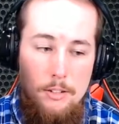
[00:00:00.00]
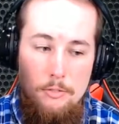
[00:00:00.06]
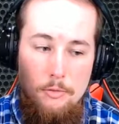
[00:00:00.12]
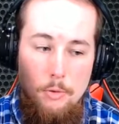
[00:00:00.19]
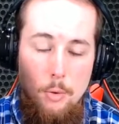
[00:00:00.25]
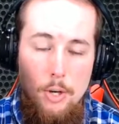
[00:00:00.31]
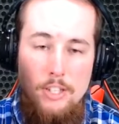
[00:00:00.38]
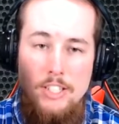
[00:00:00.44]

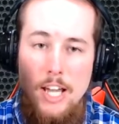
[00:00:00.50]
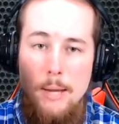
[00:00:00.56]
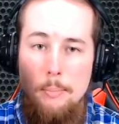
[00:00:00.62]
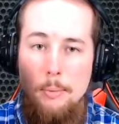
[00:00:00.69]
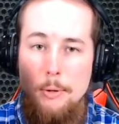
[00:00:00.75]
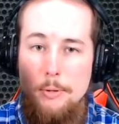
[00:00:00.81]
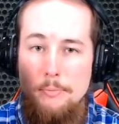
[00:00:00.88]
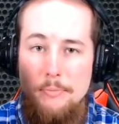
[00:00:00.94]
For
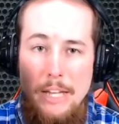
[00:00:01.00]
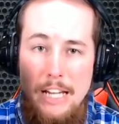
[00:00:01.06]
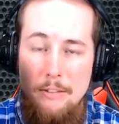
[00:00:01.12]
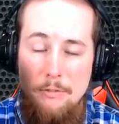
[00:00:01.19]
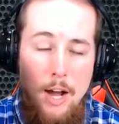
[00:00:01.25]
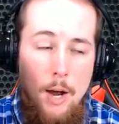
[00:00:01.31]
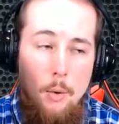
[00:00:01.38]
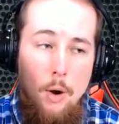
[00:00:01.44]
example,
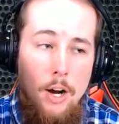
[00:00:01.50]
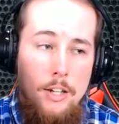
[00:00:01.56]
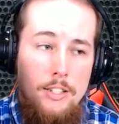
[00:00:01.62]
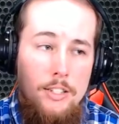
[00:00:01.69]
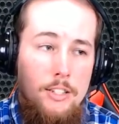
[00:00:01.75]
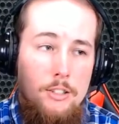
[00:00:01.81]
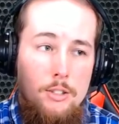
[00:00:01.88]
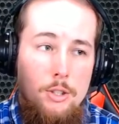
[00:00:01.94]
if I walked
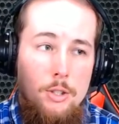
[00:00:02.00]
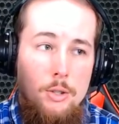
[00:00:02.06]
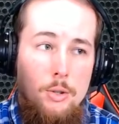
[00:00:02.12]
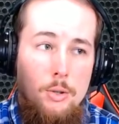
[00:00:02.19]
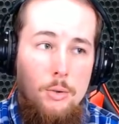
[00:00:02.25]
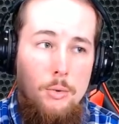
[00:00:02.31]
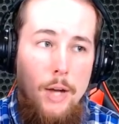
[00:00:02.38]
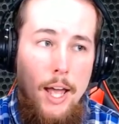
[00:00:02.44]

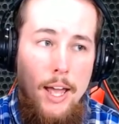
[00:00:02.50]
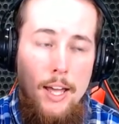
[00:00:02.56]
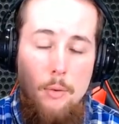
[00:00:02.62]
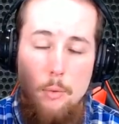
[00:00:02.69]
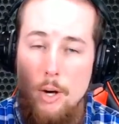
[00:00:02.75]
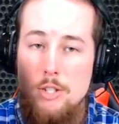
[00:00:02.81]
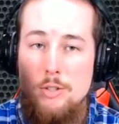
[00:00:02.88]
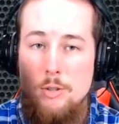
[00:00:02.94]
into a
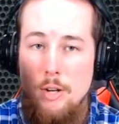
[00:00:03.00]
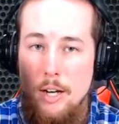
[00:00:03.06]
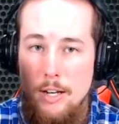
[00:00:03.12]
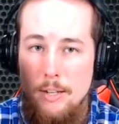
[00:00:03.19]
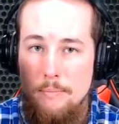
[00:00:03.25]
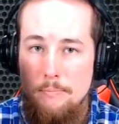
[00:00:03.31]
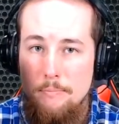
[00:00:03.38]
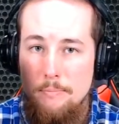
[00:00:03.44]

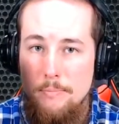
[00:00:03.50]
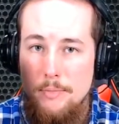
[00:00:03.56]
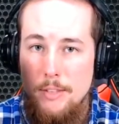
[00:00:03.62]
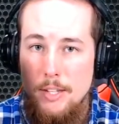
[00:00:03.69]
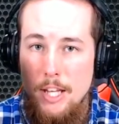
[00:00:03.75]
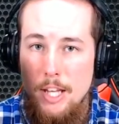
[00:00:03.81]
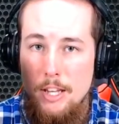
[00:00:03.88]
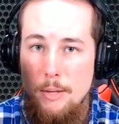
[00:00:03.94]
restaurant
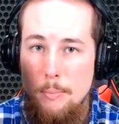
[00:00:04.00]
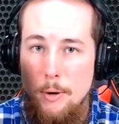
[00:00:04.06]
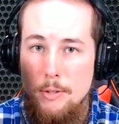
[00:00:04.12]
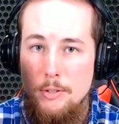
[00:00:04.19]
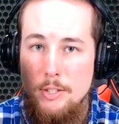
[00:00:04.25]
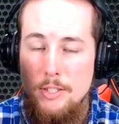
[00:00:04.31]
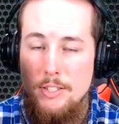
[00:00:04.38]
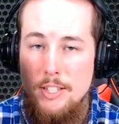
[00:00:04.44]
and the
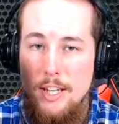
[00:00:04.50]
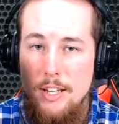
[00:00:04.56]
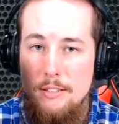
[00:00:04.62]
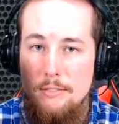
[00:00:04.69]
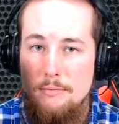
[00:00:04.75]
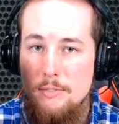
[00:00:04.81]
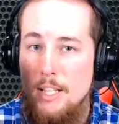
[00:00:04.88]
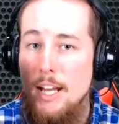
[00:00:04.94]
person
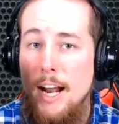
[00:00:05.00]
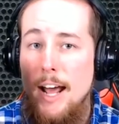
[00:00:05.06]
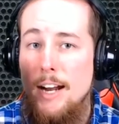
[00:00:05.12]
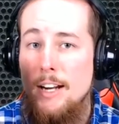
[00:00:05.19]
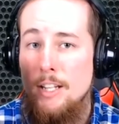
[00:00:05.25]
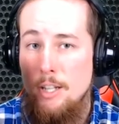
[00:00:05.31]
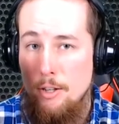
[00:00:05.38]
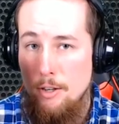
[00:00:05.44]
said, Get out
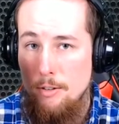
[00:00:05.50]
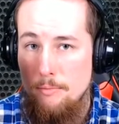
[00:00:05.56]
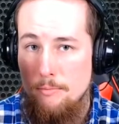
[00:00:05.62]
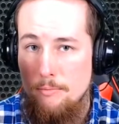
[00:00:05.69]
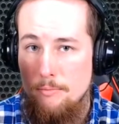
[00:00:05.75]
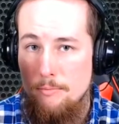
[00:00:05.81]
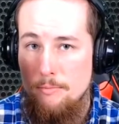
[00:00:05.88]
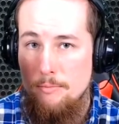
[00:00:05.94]
of here.
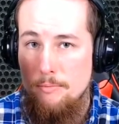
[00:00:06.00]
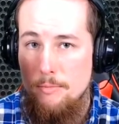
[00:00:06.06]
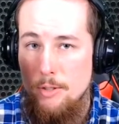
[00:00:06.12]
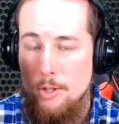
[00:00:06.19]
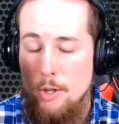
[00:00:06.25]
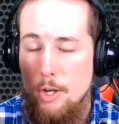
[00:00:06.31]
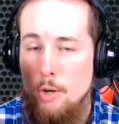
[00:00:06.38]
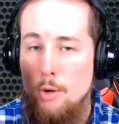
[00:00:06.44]

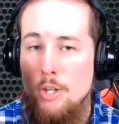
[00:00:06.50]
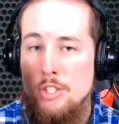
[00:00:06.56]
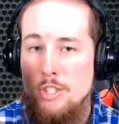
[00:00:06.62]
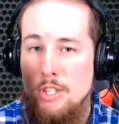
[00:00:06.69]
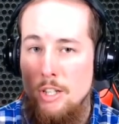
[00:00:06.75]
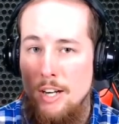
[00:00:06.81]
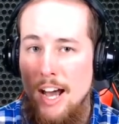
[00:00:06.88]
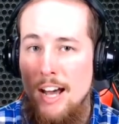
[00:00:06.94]
You're a
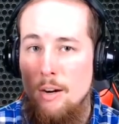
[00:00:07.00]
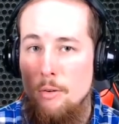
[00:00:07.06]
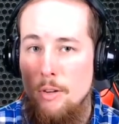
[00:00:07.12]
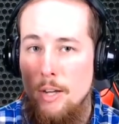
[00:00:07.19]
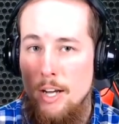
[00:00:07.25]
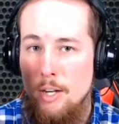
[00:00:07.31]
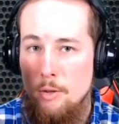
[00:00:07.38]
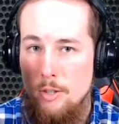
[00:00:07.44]
Christian. I don't
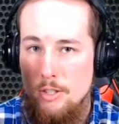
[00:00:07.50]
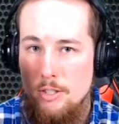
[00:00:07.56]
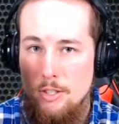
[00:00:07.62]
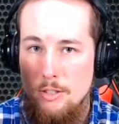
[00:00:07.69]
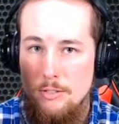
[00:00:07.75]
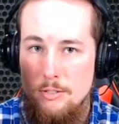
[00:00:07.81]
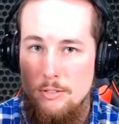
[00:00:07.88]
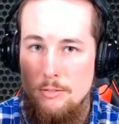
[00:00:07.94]
like
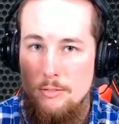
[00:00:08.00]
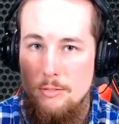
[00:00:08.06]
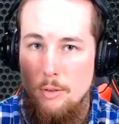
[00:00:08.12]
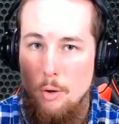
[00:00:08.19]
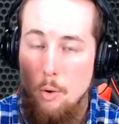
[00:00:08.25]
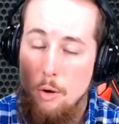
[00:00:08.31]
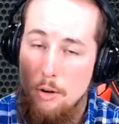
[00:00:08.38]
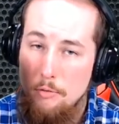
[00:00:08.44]
Christians.
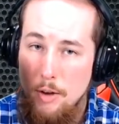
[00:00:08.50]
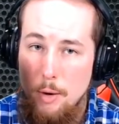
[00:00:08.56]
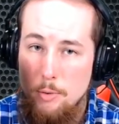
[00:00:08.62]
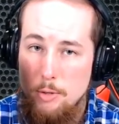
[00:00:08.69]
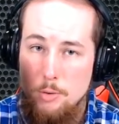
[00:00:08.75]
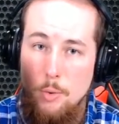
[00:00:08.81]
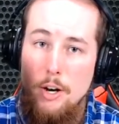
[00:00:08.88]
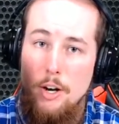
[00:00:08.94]
Or if I
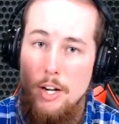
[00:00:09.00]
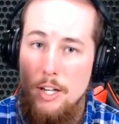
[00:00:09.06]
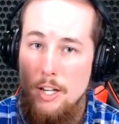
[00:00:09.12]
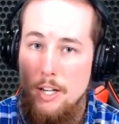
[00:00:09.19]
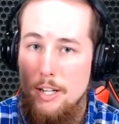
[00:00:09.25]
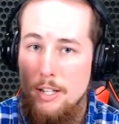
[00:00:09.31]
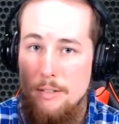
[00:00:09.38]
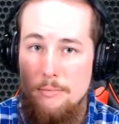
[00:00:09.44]
was wearing
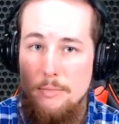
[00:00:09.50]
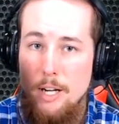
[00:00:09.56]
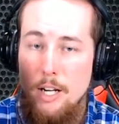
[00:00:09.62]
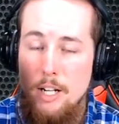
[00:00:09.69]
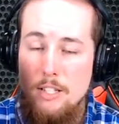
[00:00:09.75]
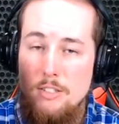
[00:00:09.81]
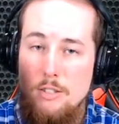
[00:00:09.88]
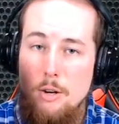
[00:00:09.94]
a, a
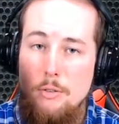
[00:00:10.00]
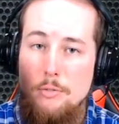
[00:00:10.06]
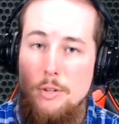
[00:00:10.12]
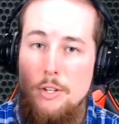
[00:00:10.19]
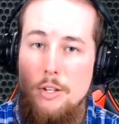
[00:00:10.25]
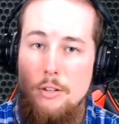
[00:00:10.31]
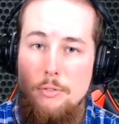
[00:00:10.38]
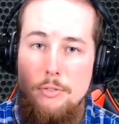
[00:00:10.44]

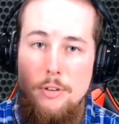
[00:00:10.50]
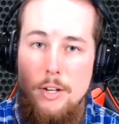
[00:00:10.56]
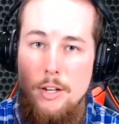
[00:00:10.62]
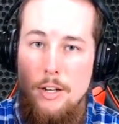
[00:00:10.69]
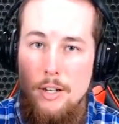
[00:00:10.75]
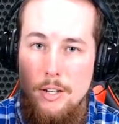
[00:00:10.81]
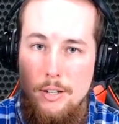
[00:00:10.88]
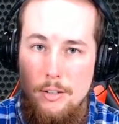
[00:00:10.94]
conservative
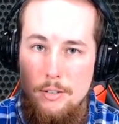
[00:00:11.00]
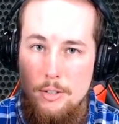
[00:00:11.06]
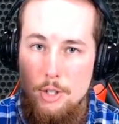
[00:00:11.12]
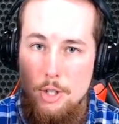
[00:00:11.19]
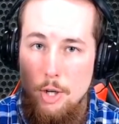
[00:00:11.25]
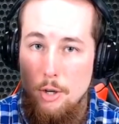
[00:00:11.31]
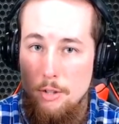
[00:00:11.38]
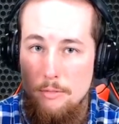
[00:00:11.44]

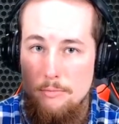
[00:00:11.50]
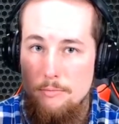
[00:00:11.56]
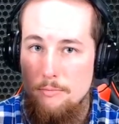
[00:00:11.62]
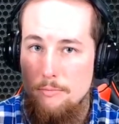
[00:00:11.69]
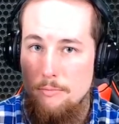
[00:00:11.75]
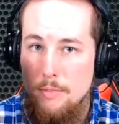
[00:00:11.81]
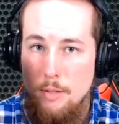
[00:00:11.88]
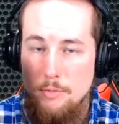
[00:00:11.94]
shirt
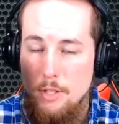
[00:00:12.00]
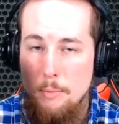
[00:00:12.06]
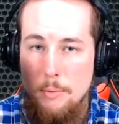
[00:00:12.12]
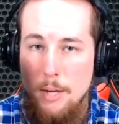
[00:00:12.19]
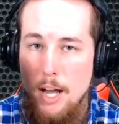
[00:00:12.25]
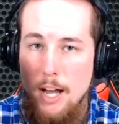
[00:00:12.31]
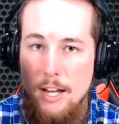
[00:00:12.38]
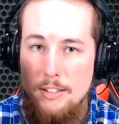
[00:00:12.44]
of some
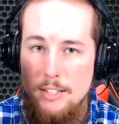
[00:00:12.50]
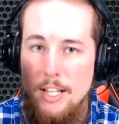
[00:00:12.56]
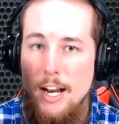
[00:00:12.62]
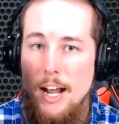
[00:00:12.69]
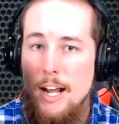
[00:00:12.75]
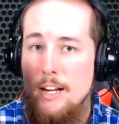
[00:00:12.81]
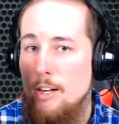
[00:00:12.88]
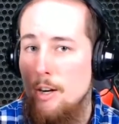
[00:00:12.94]
kind, Get
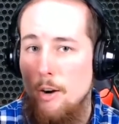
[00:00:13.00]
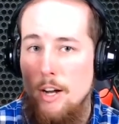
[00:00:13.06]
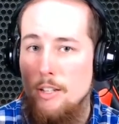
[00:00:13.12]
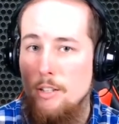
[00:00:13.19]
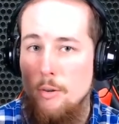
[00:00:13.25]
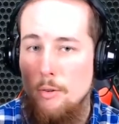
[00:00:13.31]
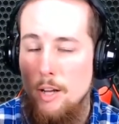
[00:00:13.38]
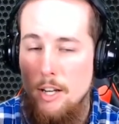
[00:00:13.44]
out of here. I
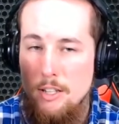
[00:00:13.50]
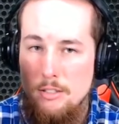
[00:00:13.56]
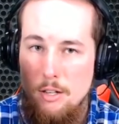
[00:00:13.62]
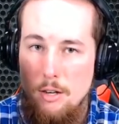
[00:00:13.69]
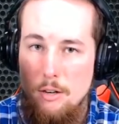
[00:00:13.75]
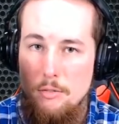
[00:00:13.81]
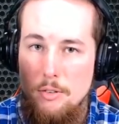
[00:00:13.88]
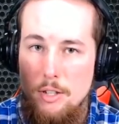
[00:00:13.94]
don't like
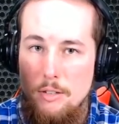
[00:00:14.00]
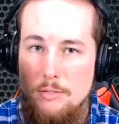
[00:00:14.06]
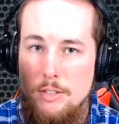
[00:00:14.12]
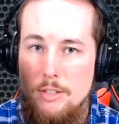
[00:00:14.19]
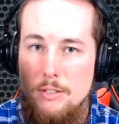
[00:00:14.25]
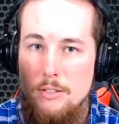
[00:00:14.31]
conservatives.